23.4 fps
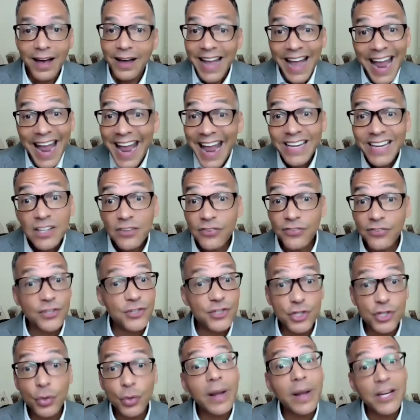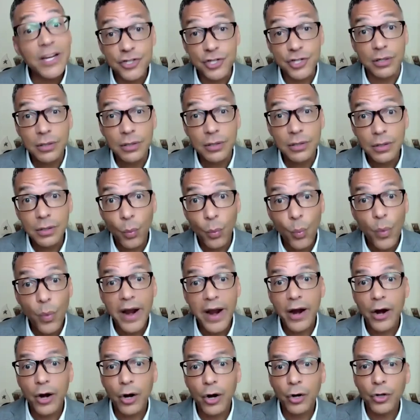any situation
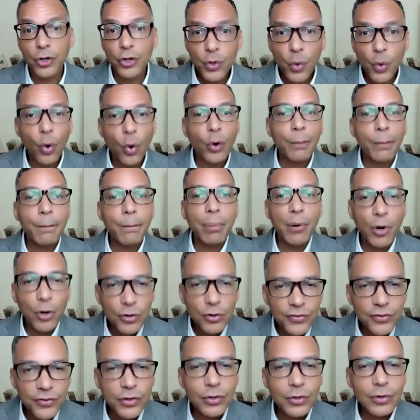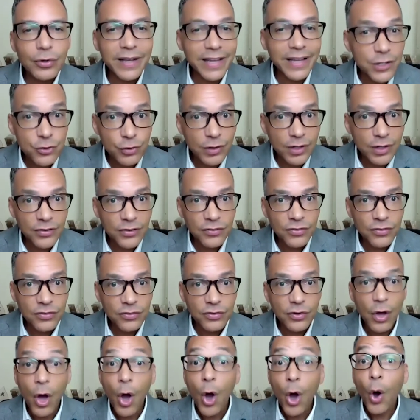where your personal interests
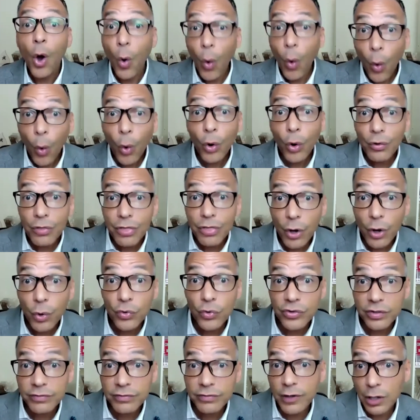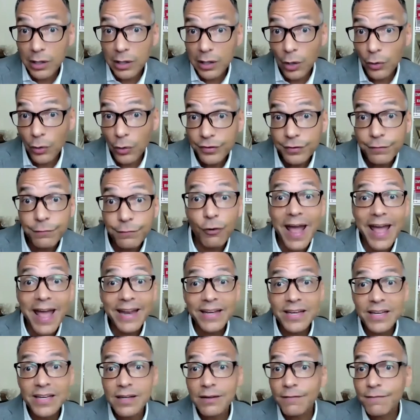or those of a close
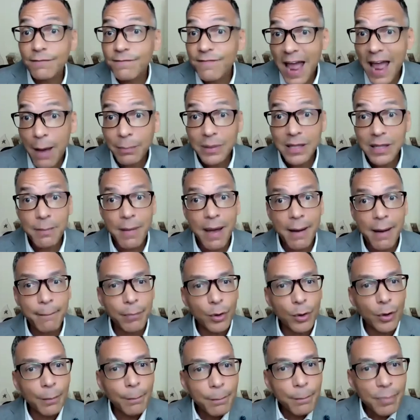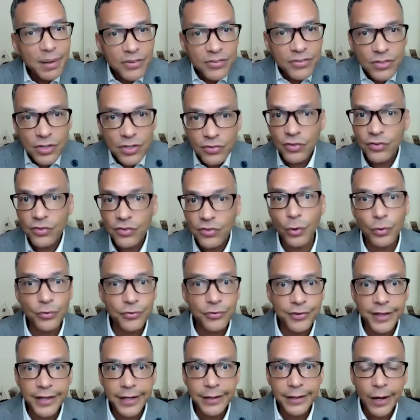friend, family member, business
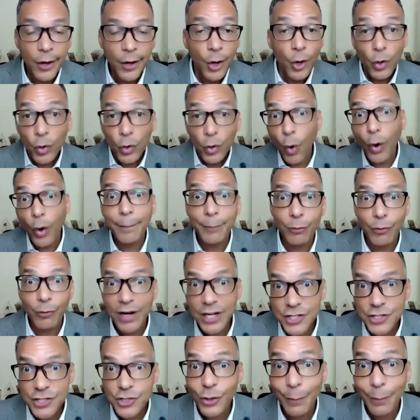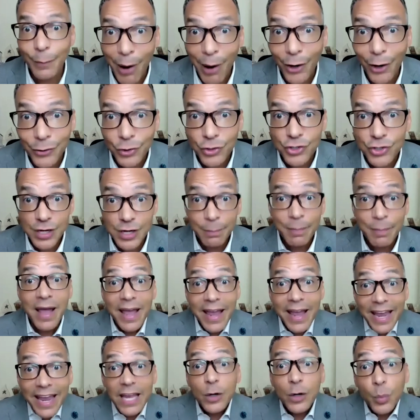associate, corporation, or partnership
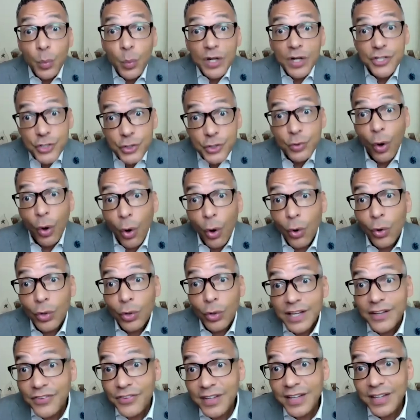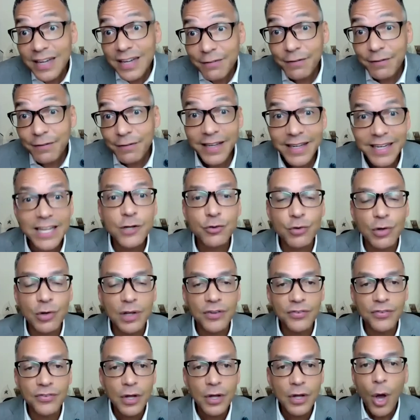in which you hold a significant
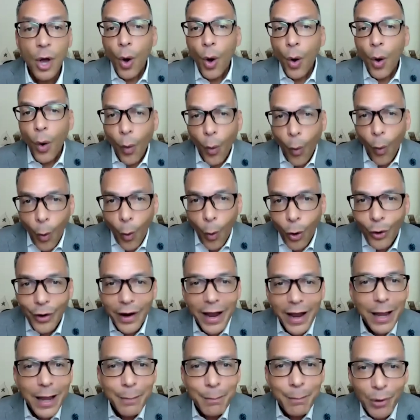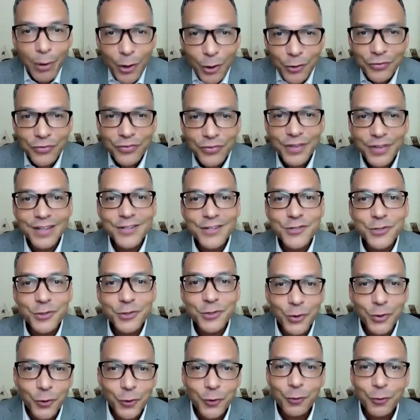interest, or a person to
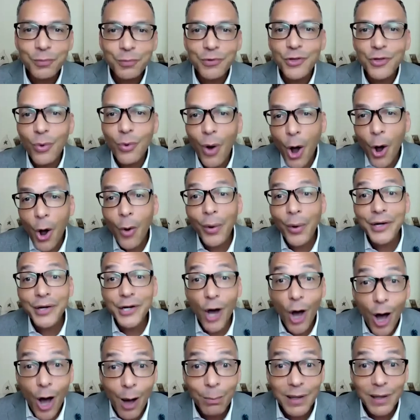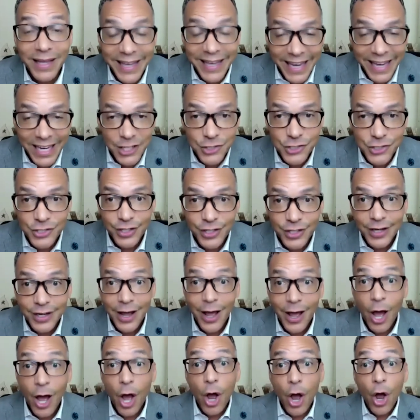whom you owe an obligation
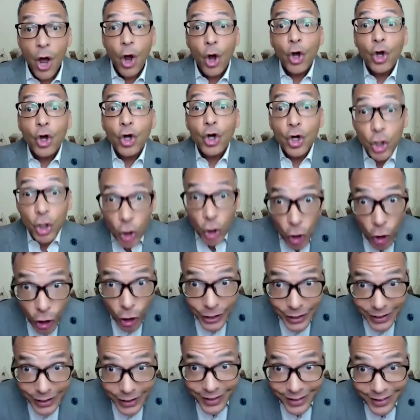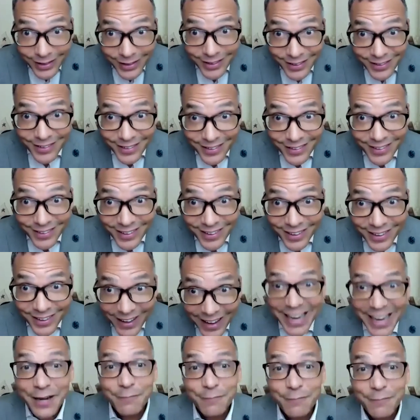could
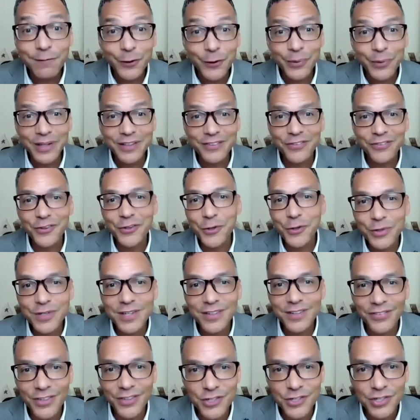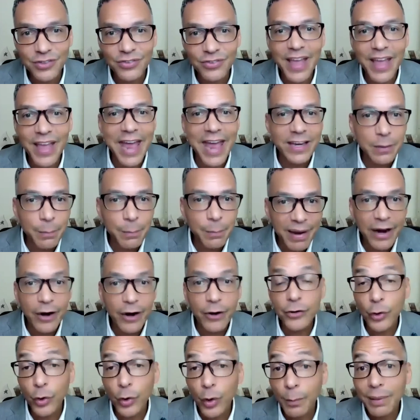influence your decisions and impair
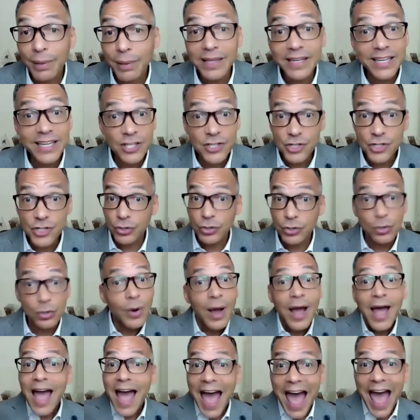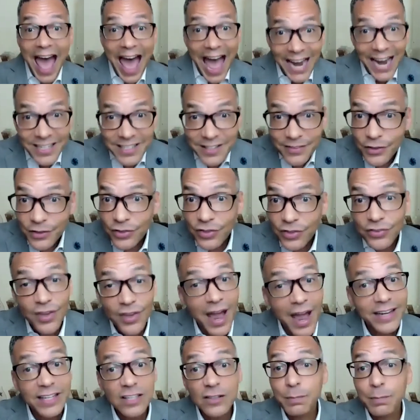your ability to act in the
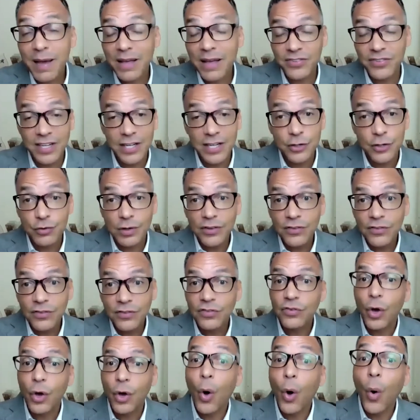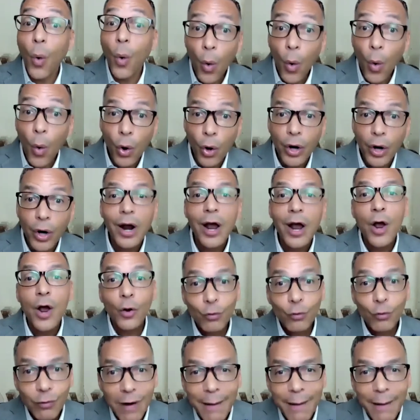society's best interests or
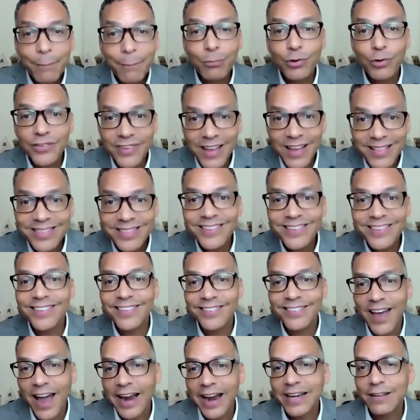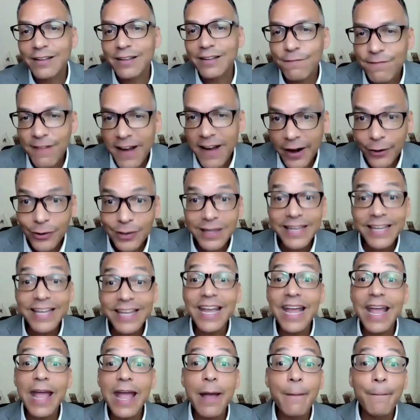represent the society
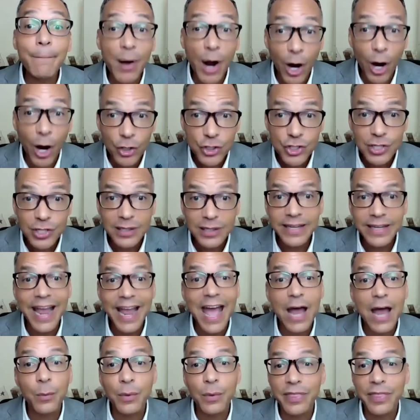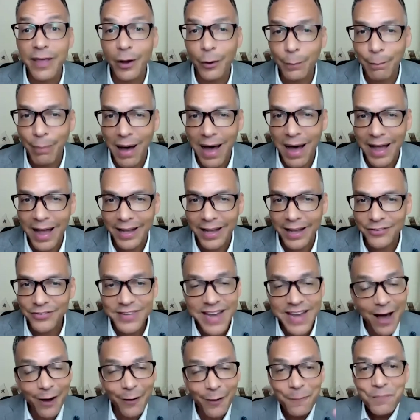fairly, impartially, and without bias.
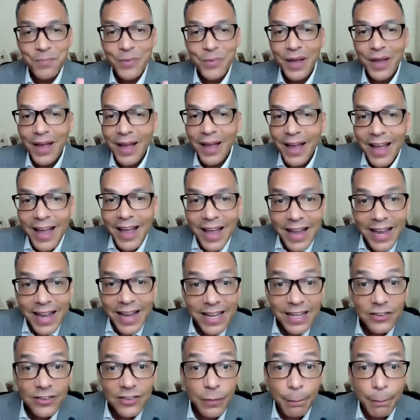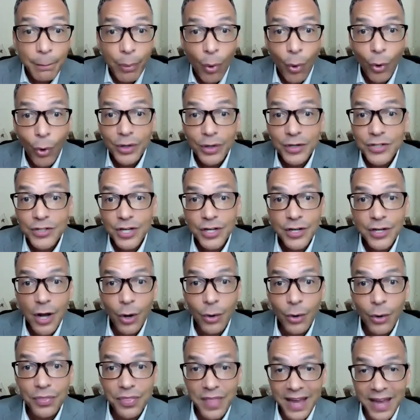Now, it's important to
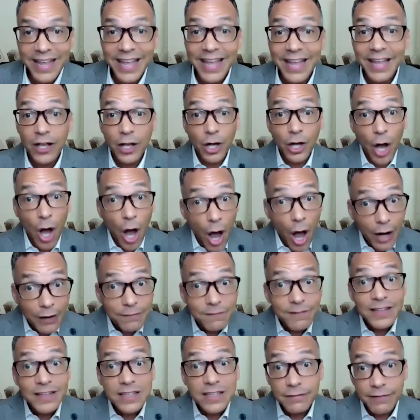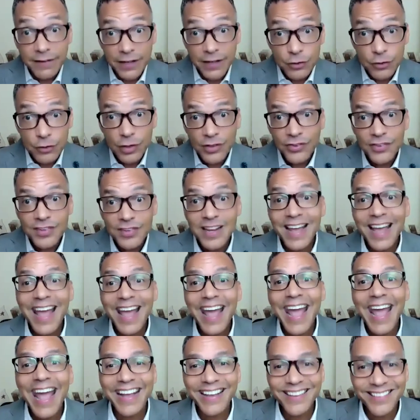note that a conflict of interest
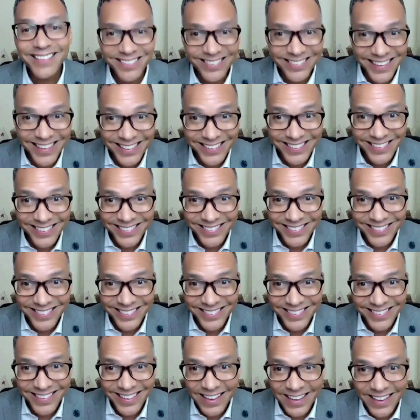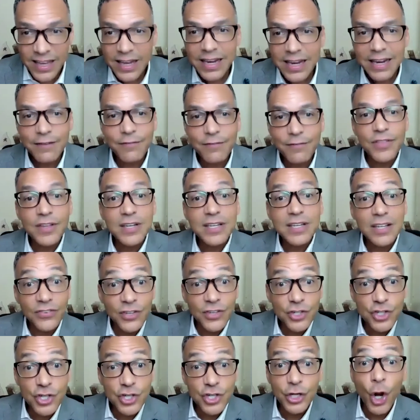exists if the
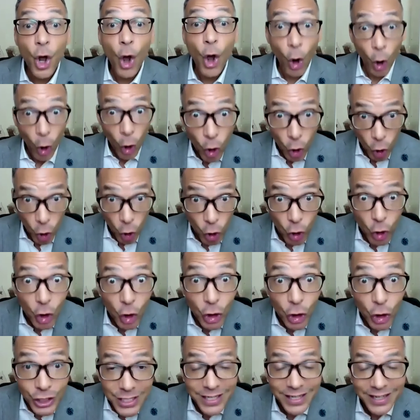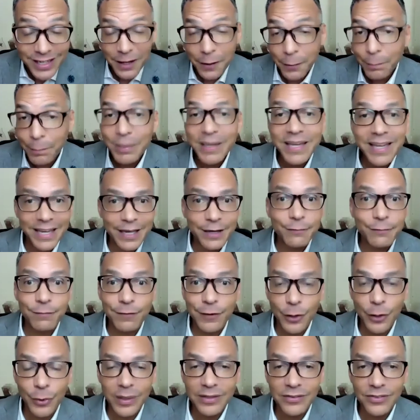decision could be
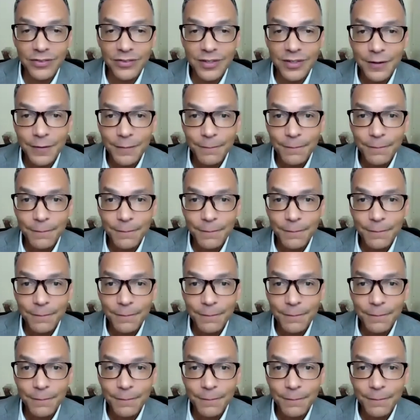influenced.